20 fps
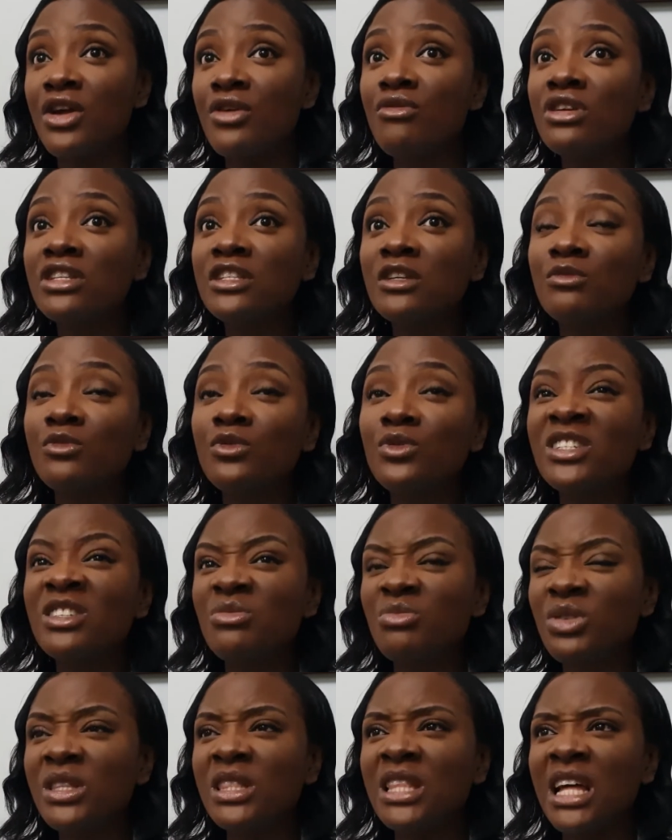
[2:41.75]
Reason
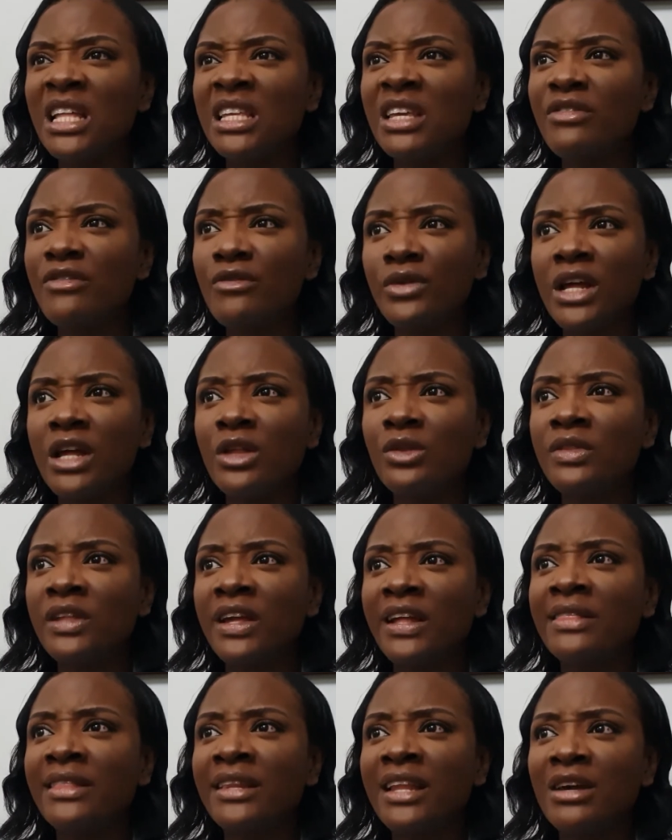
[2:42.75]
being that even without doing
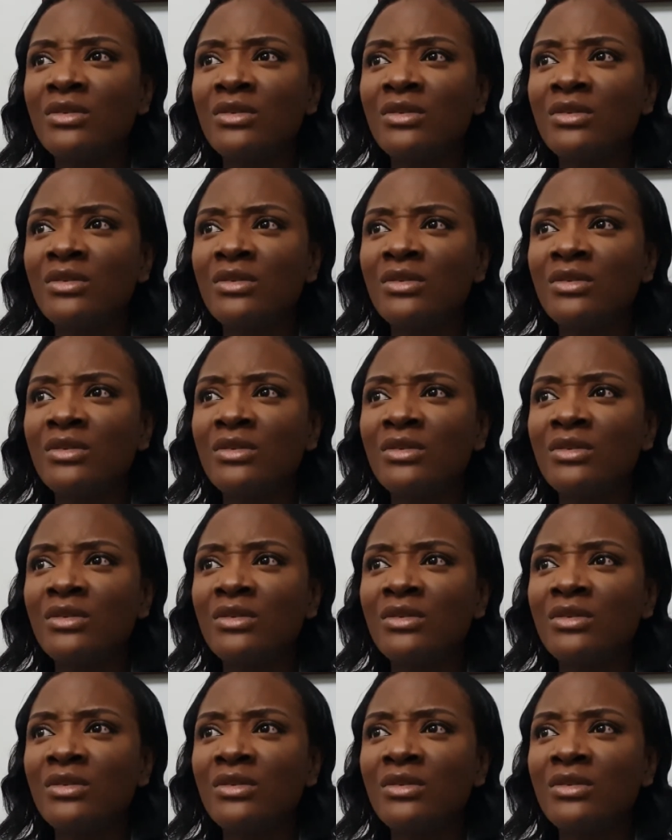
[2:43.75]
anything,